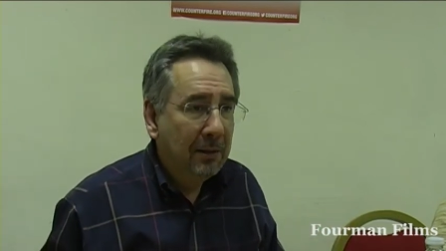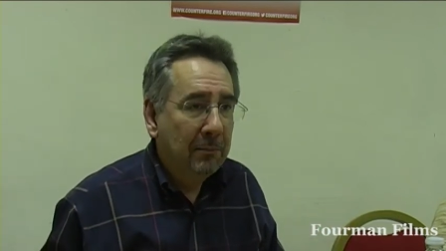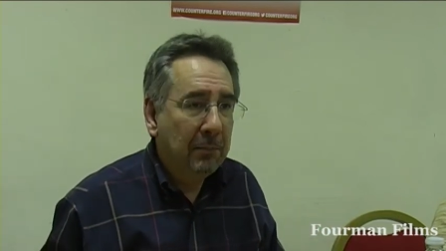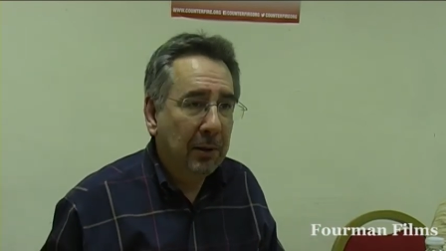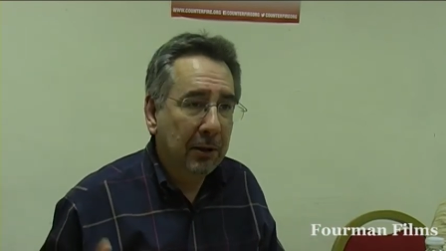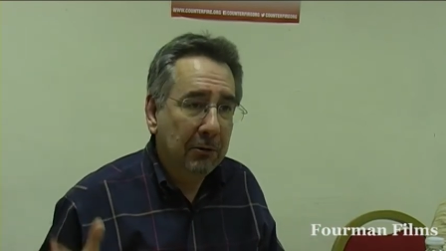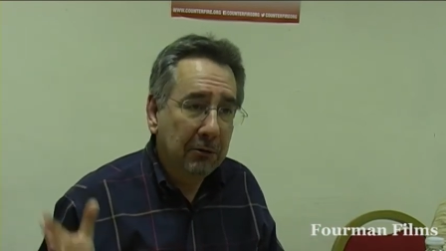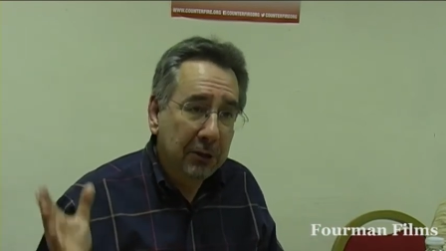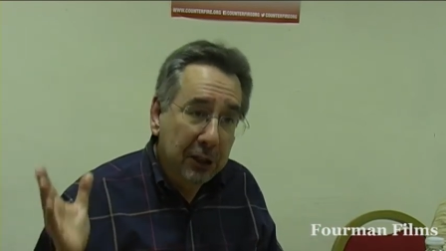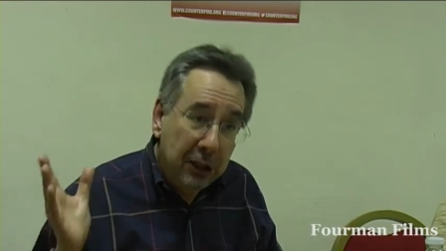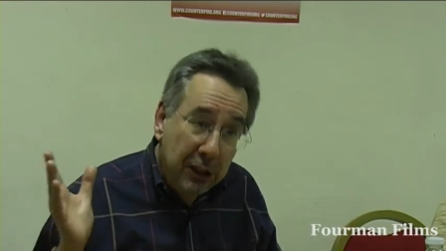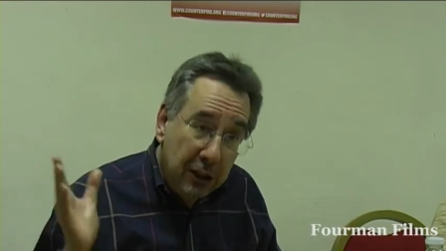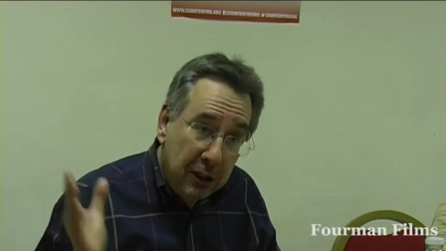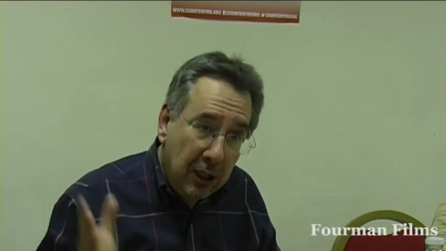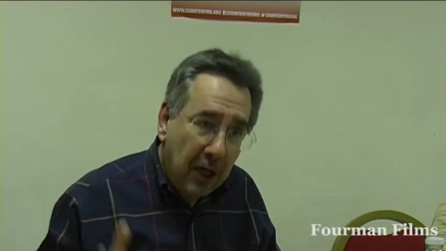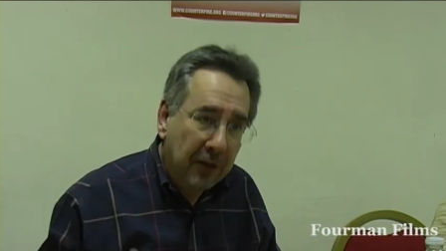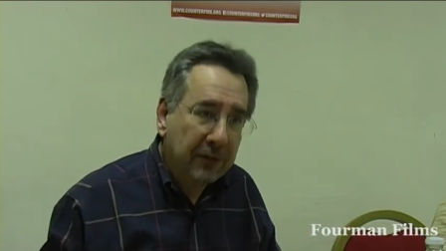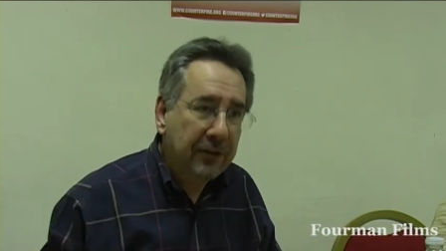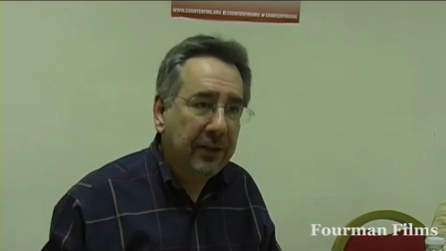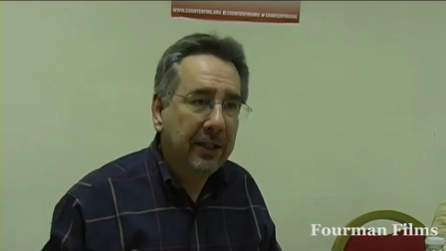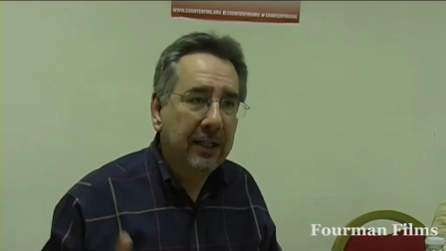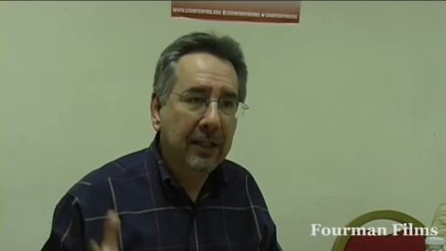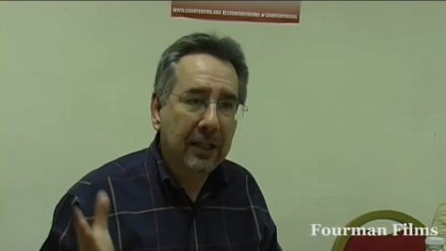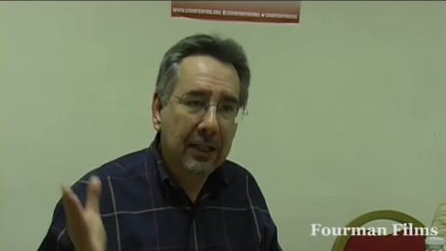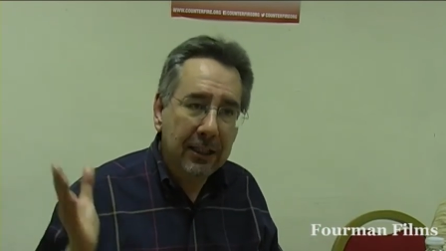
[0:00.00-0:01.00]
But there is
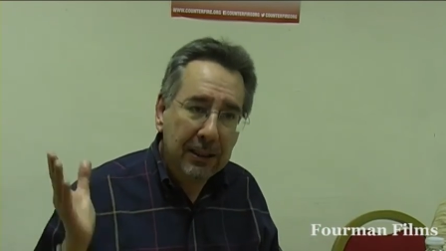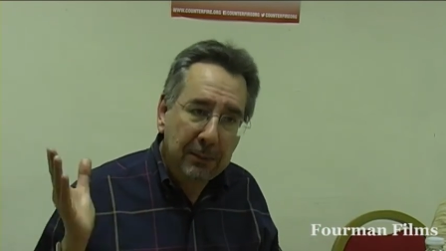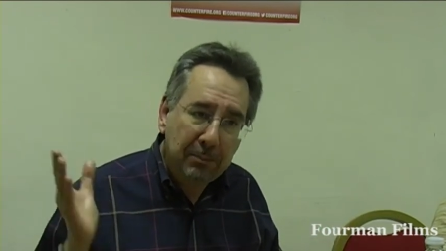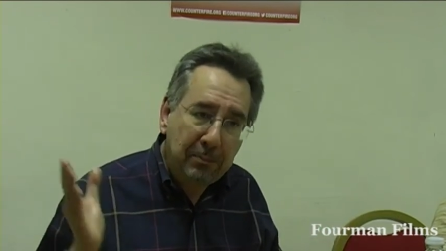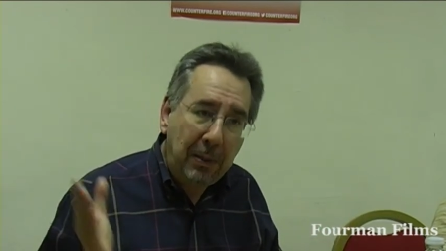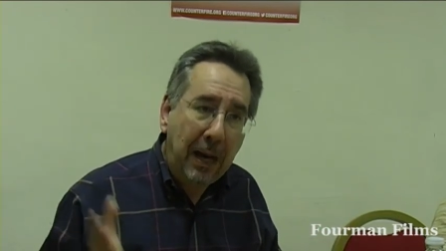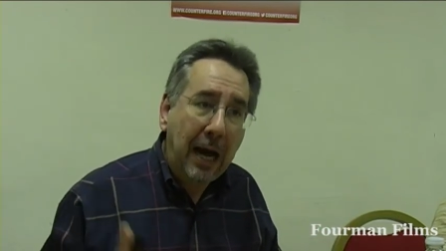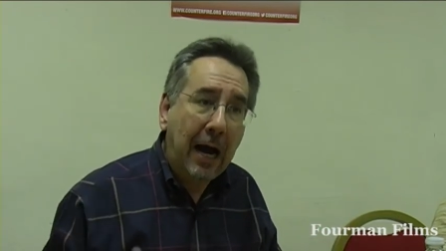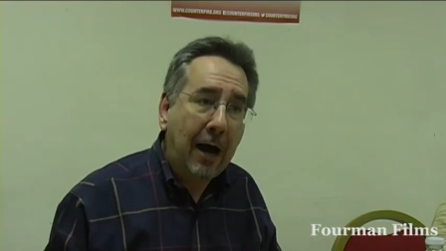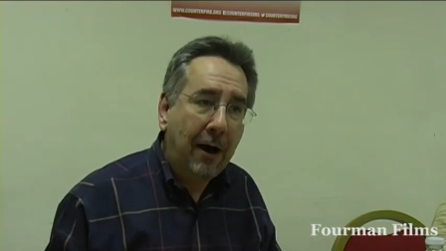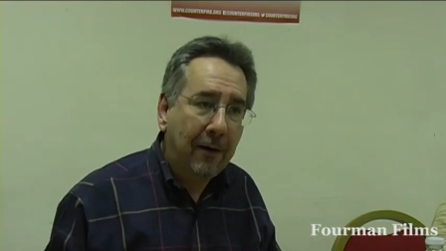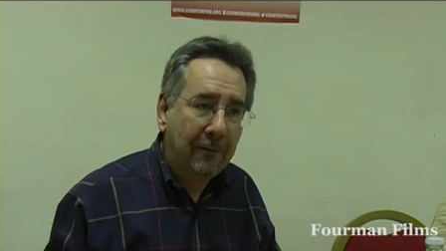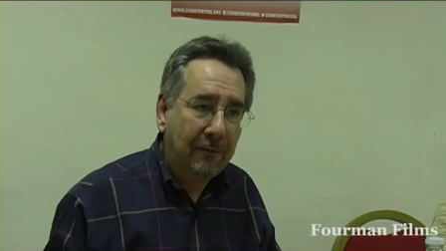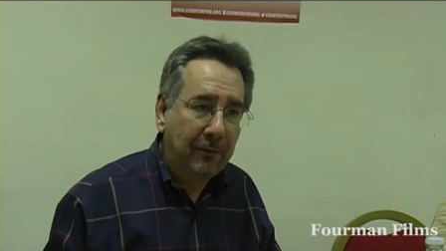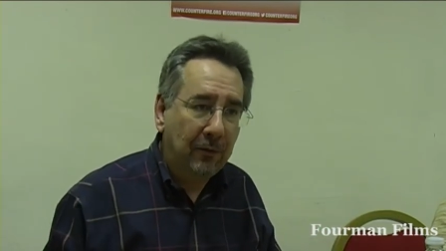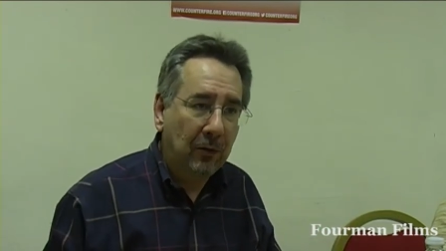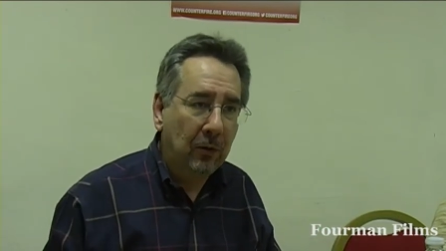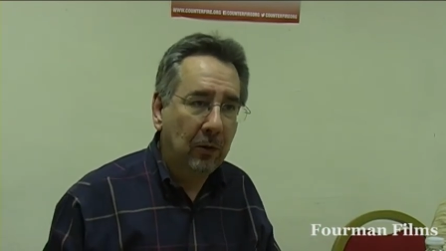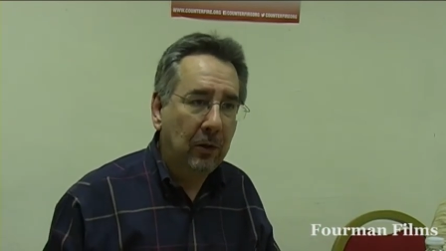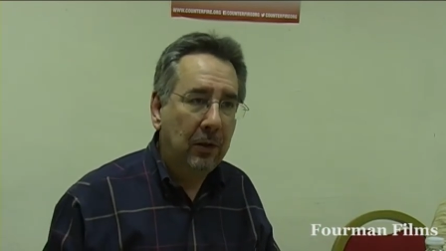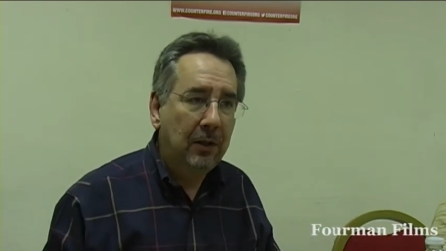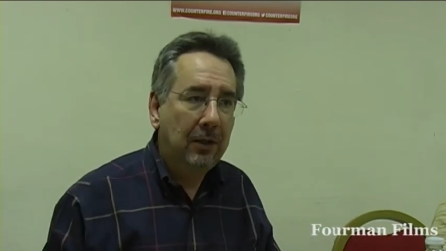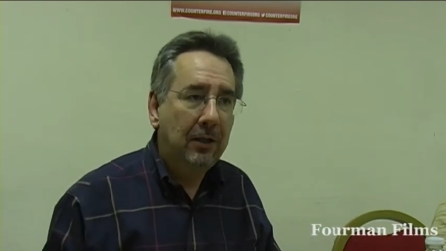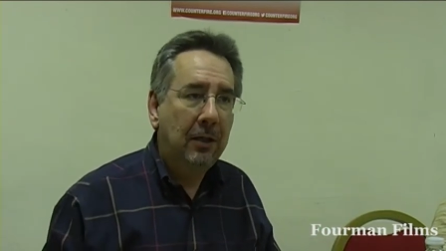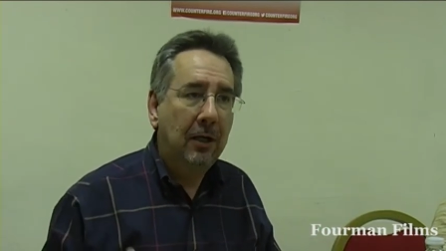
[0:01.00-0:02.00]
nothing as
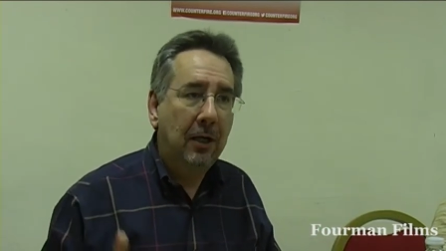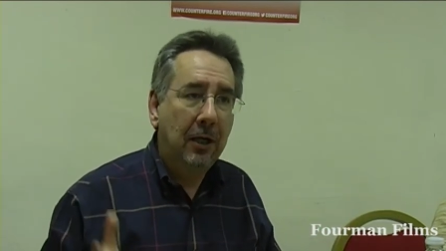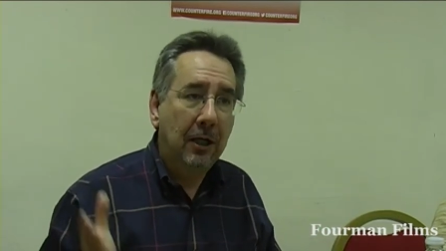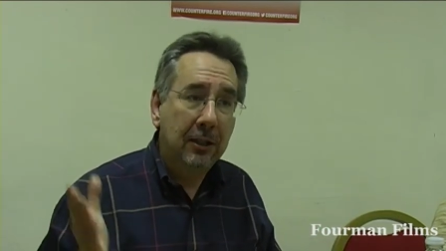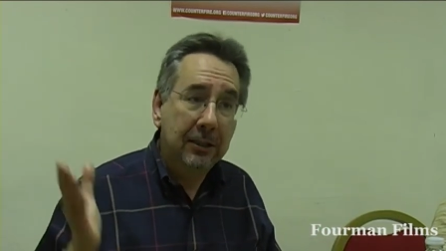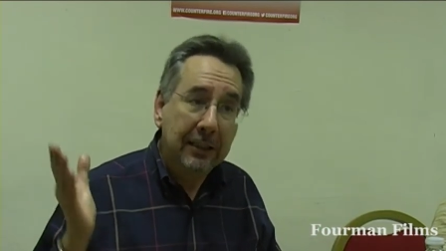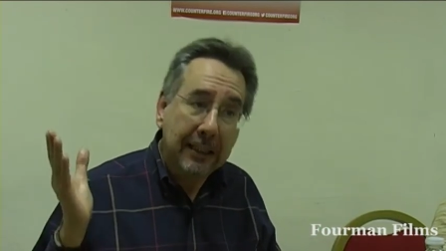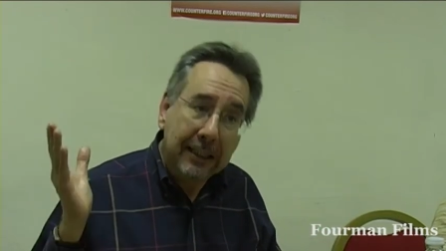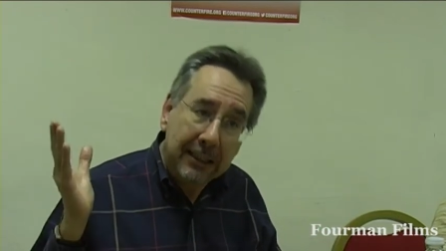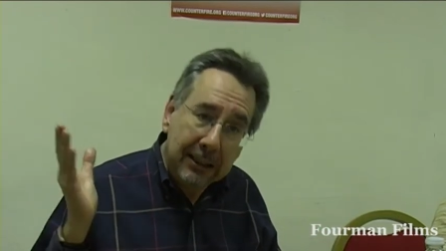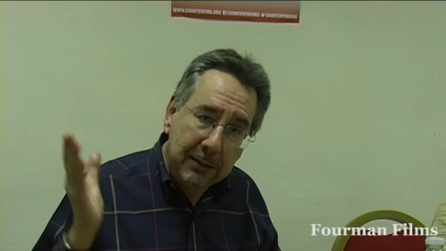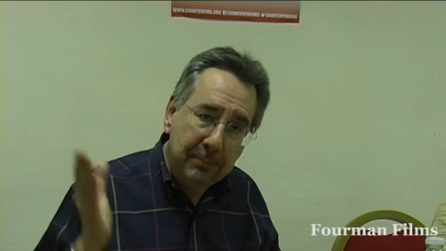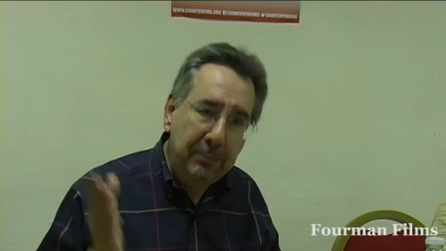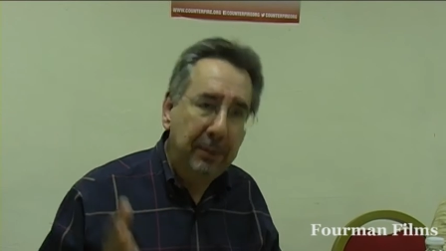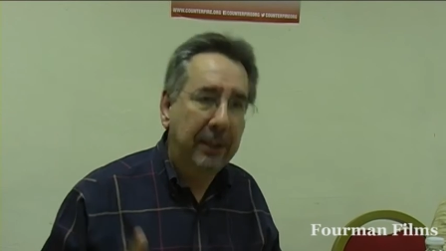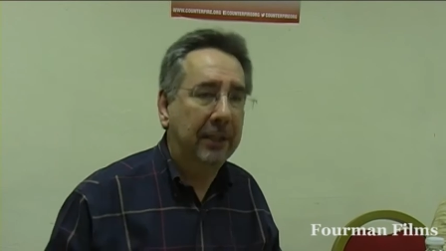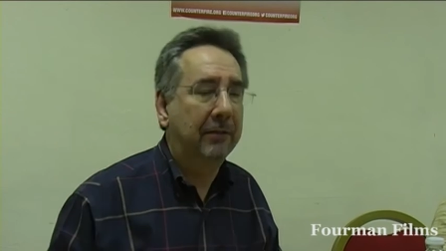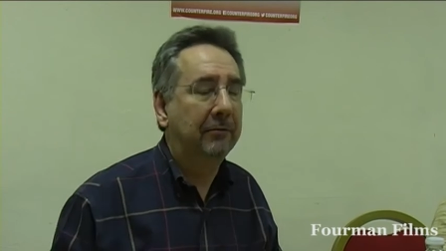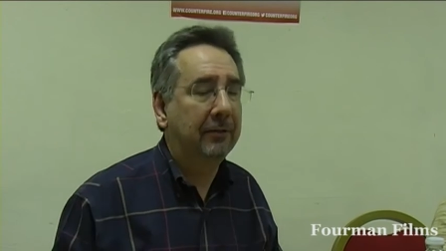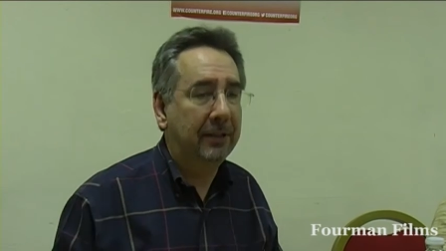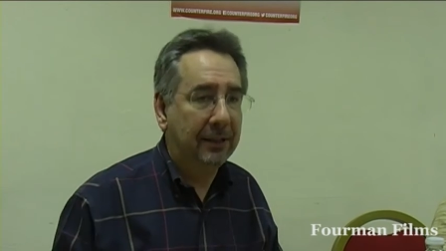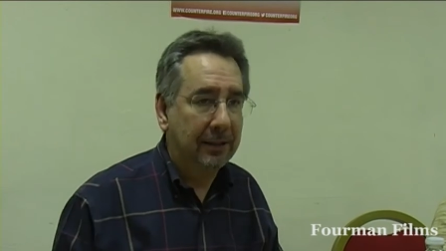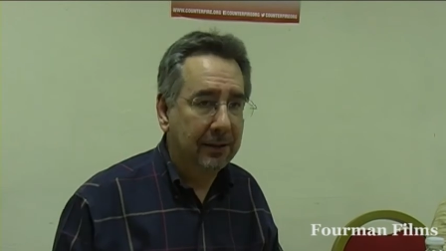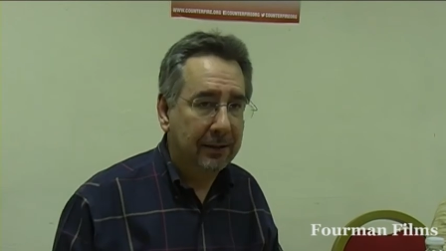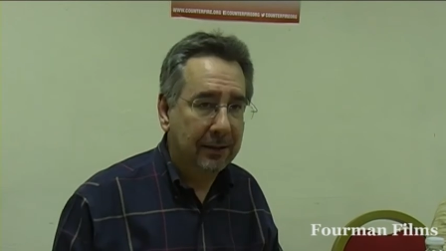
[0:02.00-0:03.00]
powerful as
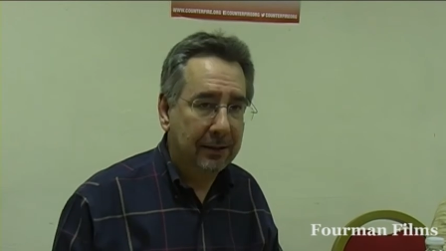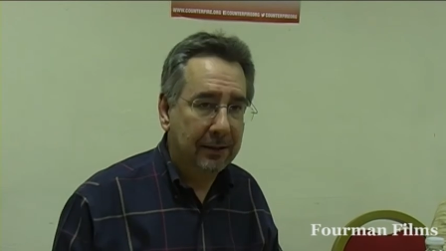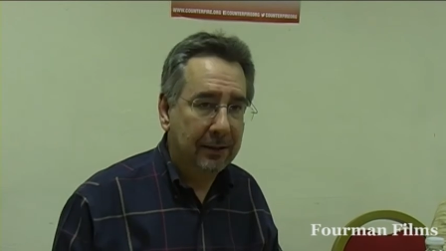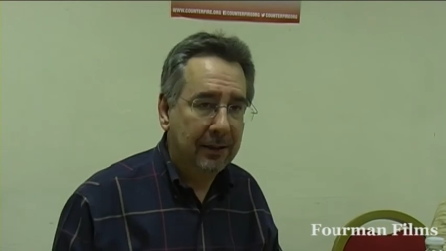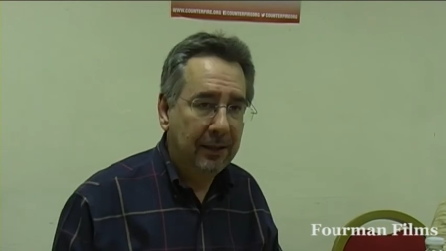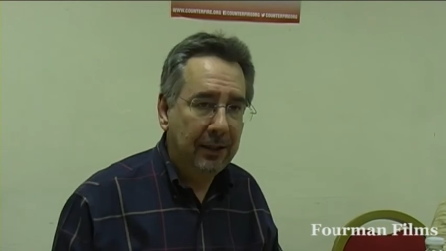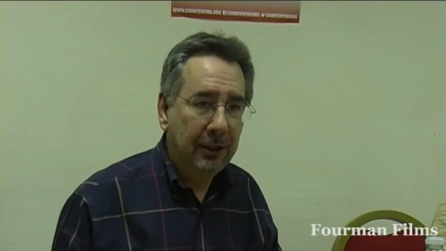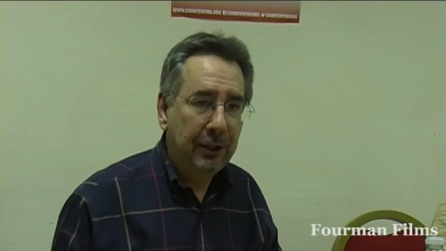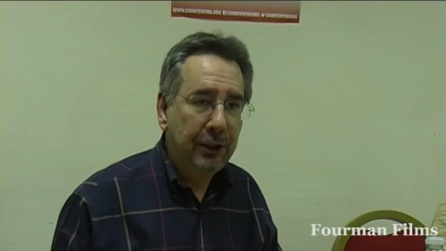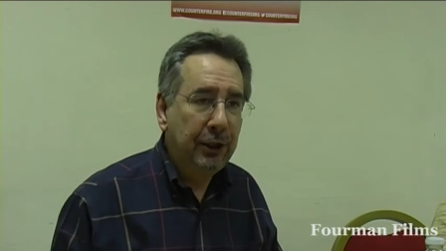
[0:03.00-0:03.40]
experience.